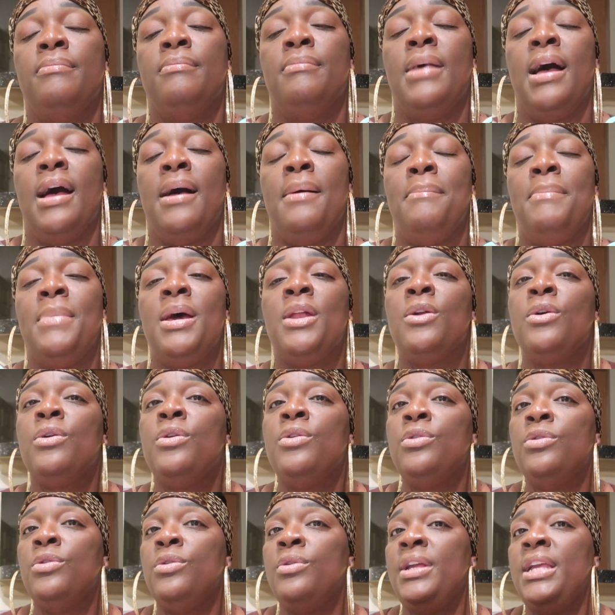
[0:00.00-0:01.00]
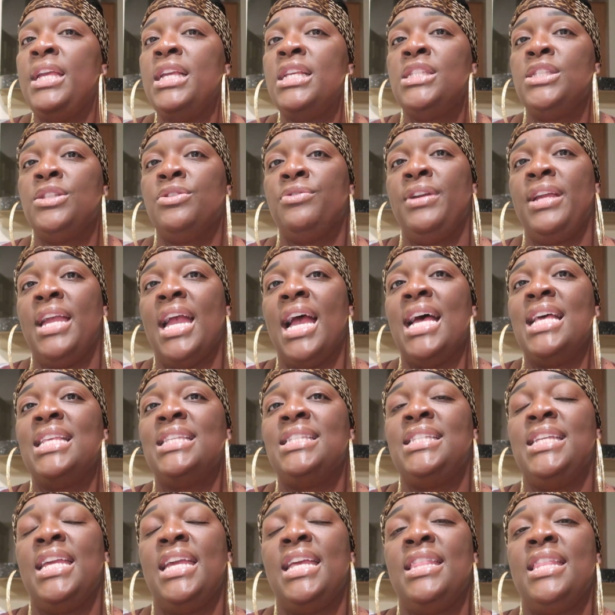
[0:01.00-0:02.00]
my medical history I
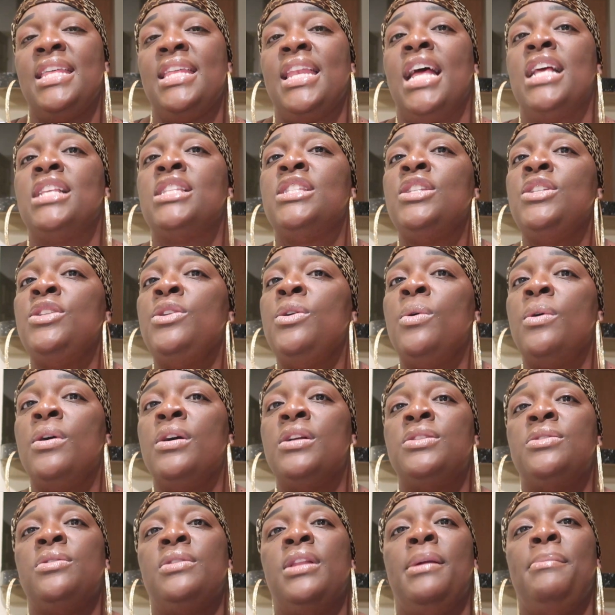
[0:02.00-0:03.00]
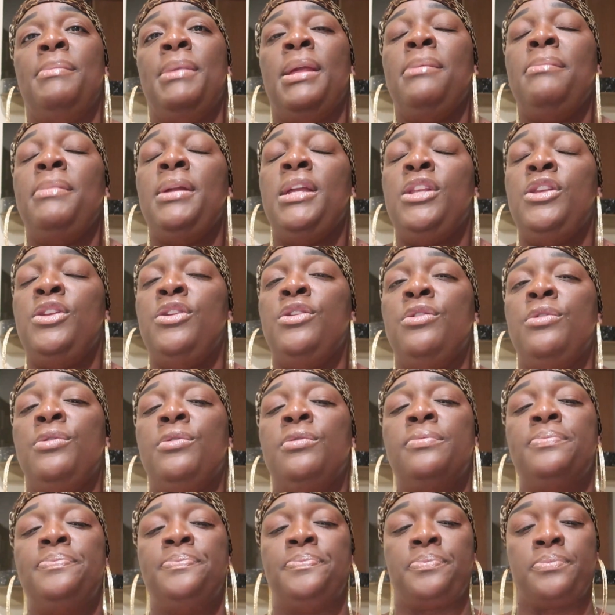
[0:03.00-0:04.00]
said that I snored, so they made me
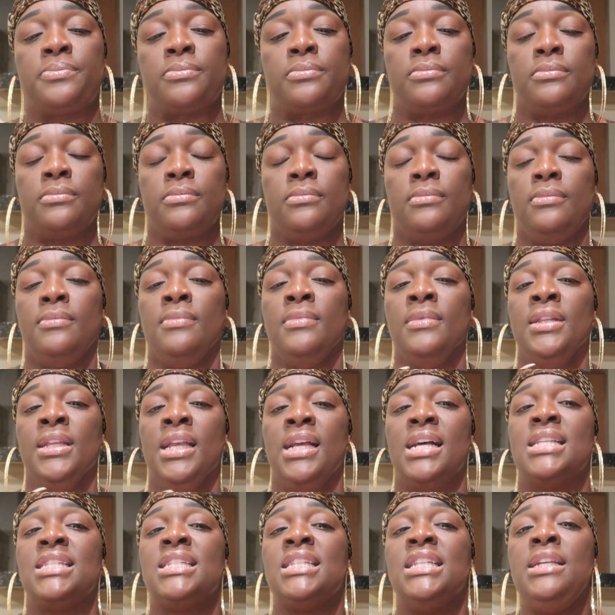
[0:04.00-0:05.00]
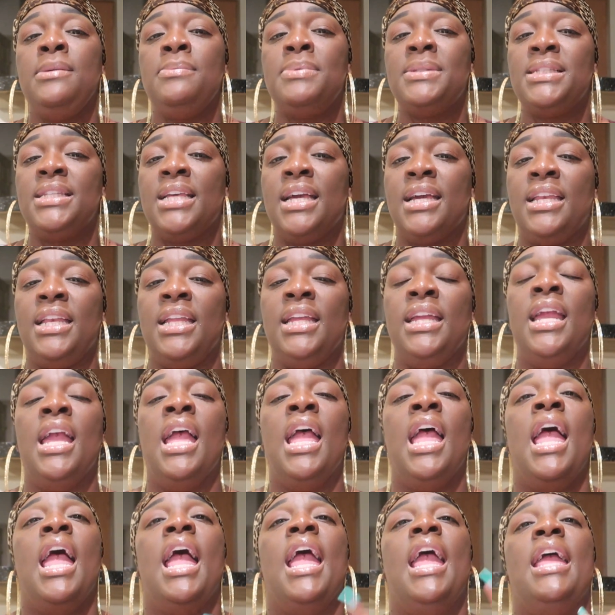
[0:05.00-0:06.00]
do a sleep study,
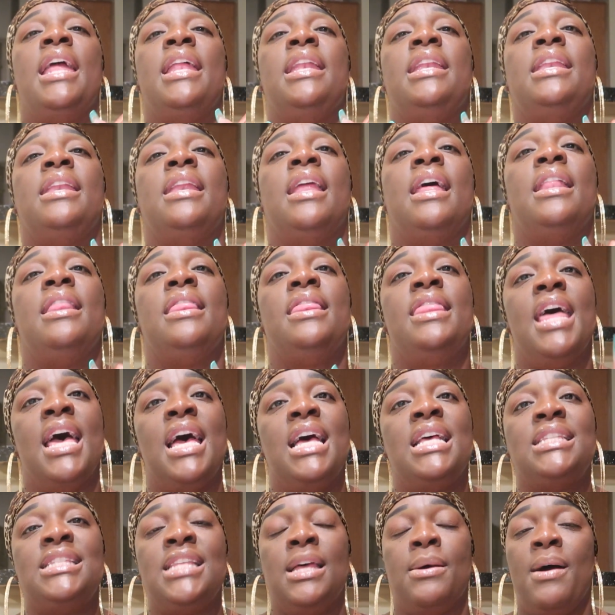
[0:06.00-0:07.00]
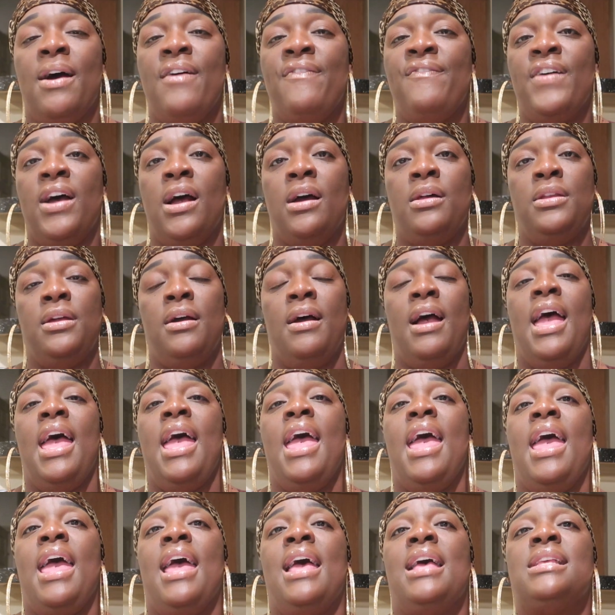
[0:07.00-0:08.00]
and that's how I found out
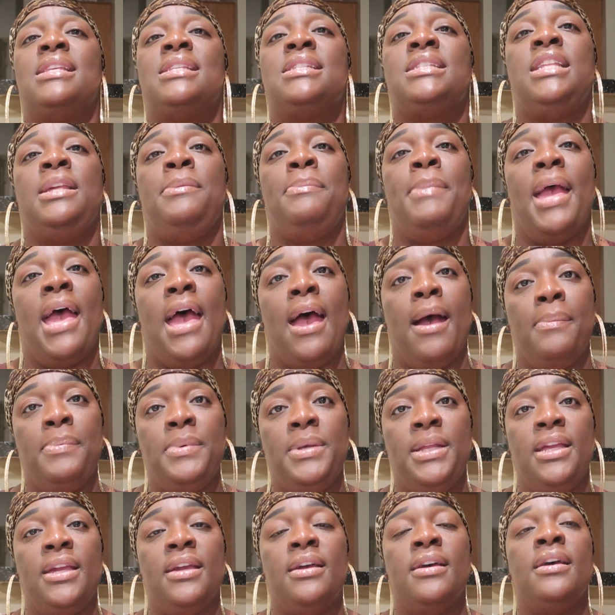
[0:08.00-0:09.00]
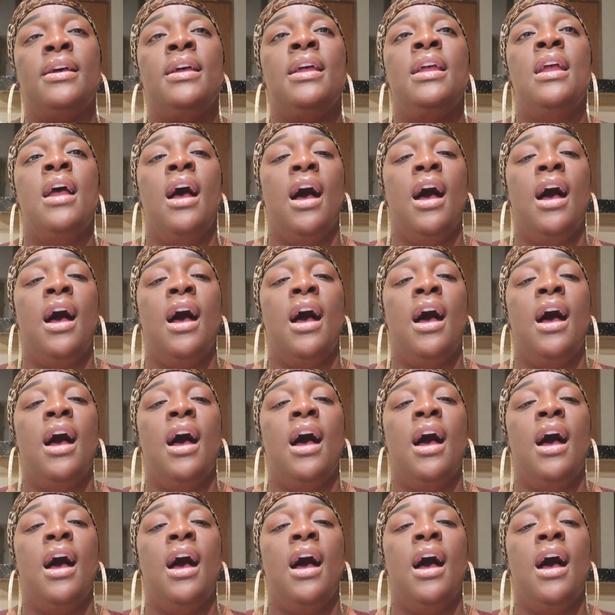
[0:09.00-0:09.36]
I had sleep apnea.